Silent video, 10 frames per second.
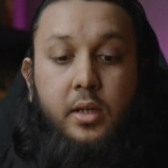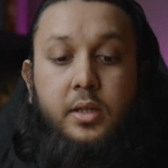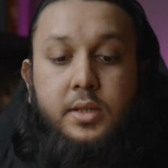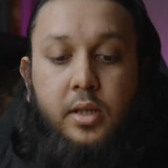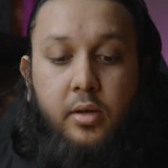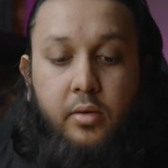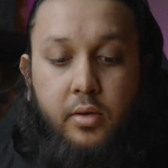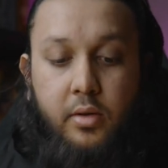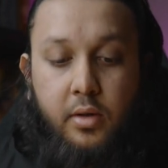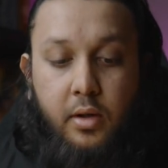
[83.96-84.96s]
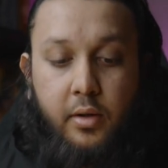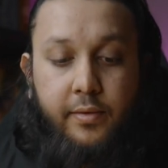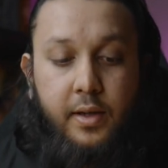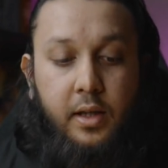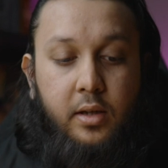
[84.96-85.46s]
so
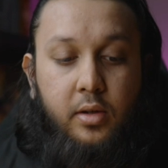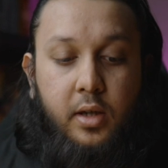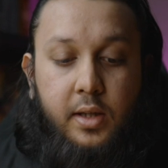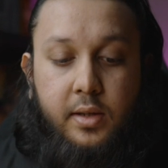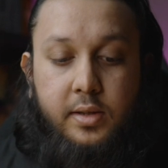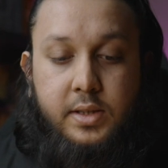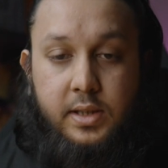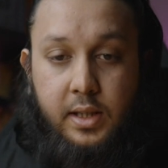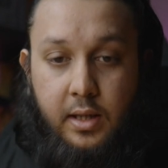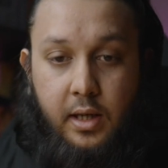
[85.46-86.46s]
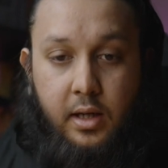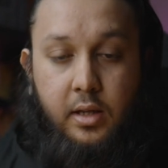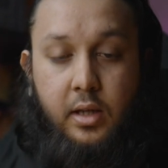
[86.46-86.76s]
hopefully you guys can see that.